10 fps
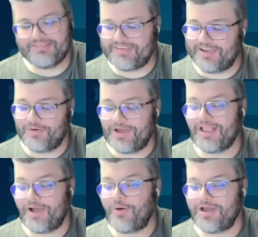Tell you
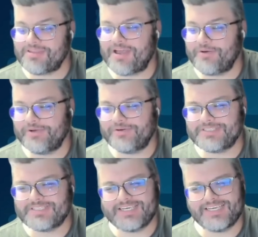what, I watched that one and I
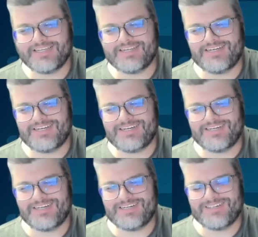was just like,
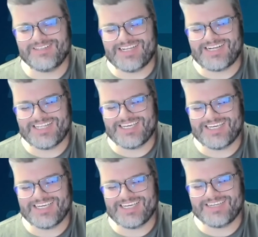oh,
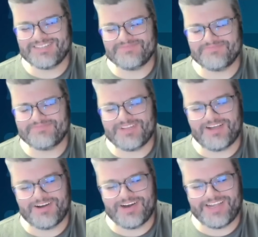Lonnie.
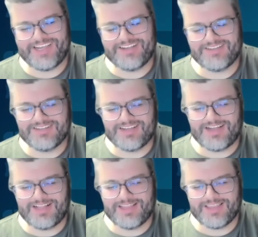All right,
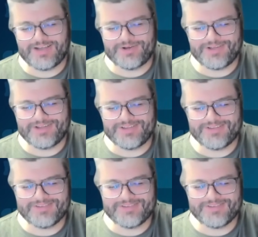I'll allow it.